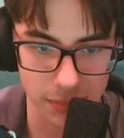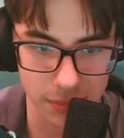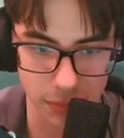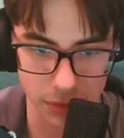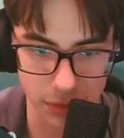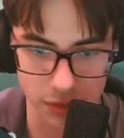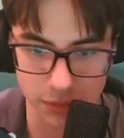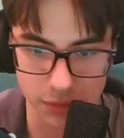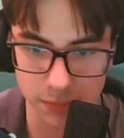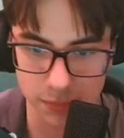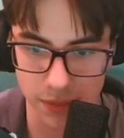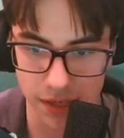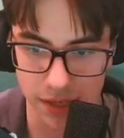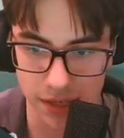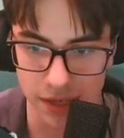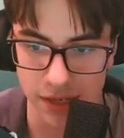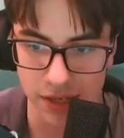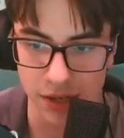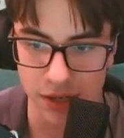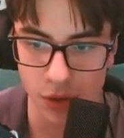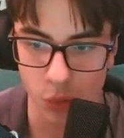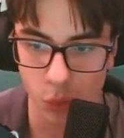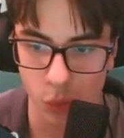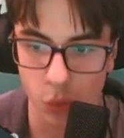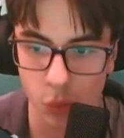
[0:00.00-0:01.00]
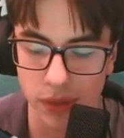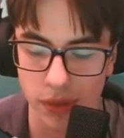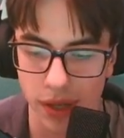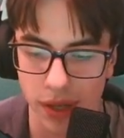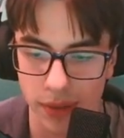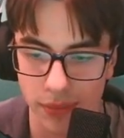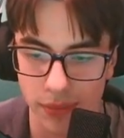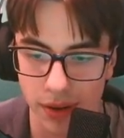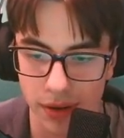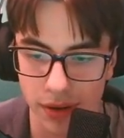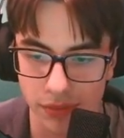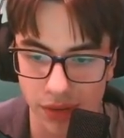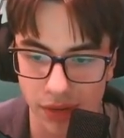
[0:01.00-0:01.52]
but it's been all down
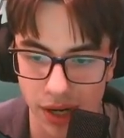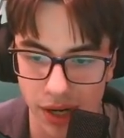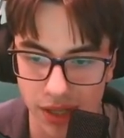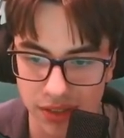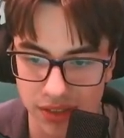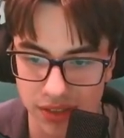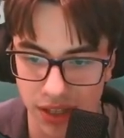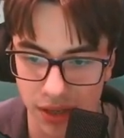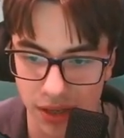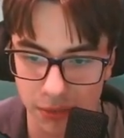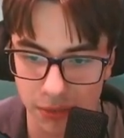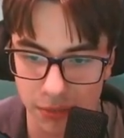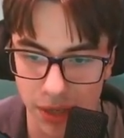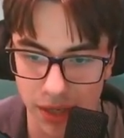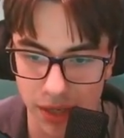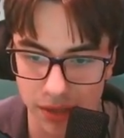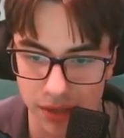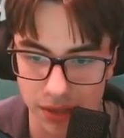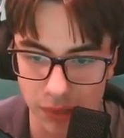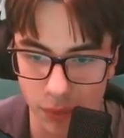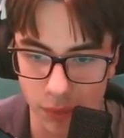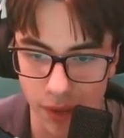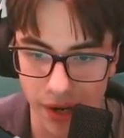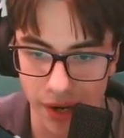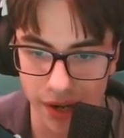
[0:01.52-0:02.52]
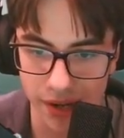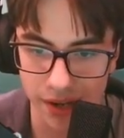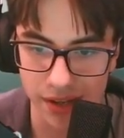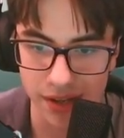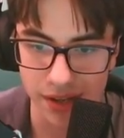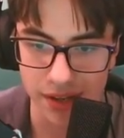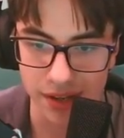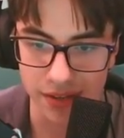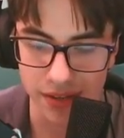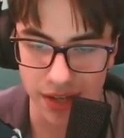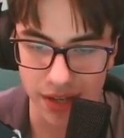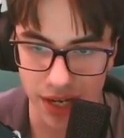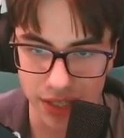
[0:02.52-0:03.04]
that right side mainly where
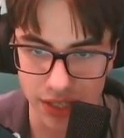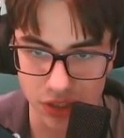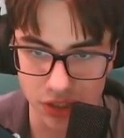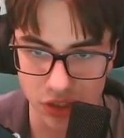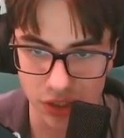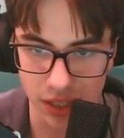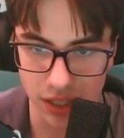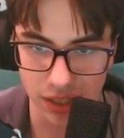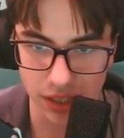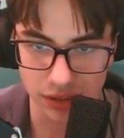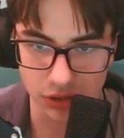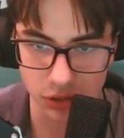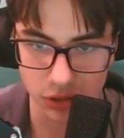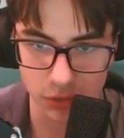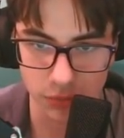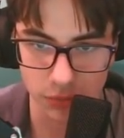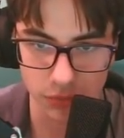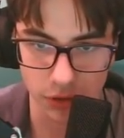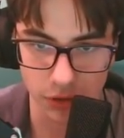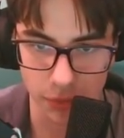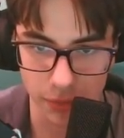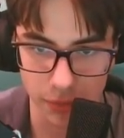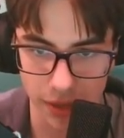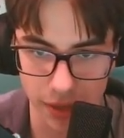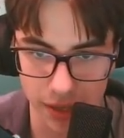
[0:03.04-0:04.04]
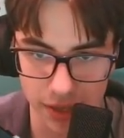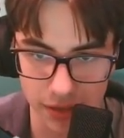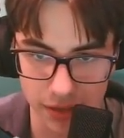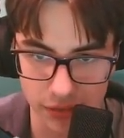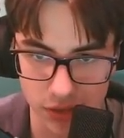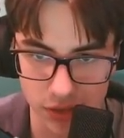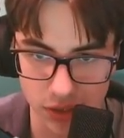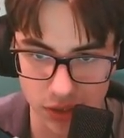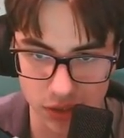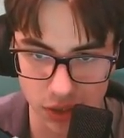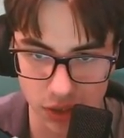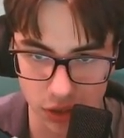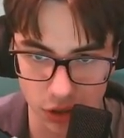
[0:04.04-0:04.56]
the action has come from, and if
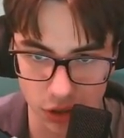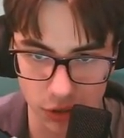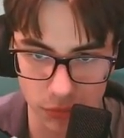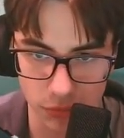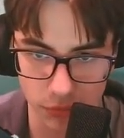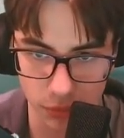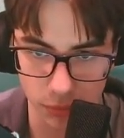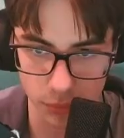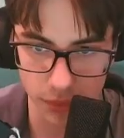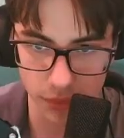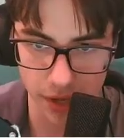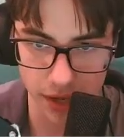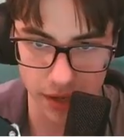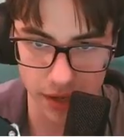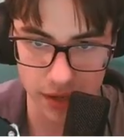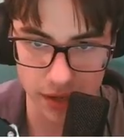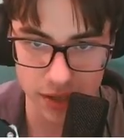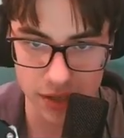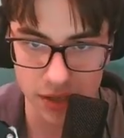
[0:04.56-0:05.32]
it's going to come from there